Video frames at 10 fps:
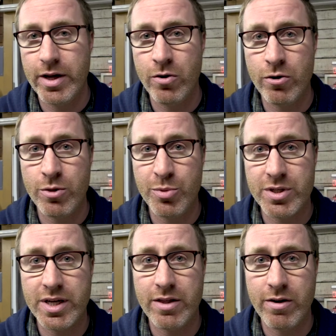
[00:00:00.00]
In order to put
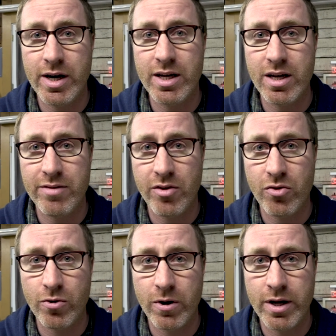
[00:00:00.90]
together any kind of a
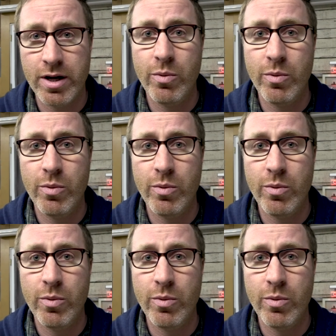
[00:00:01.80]
story,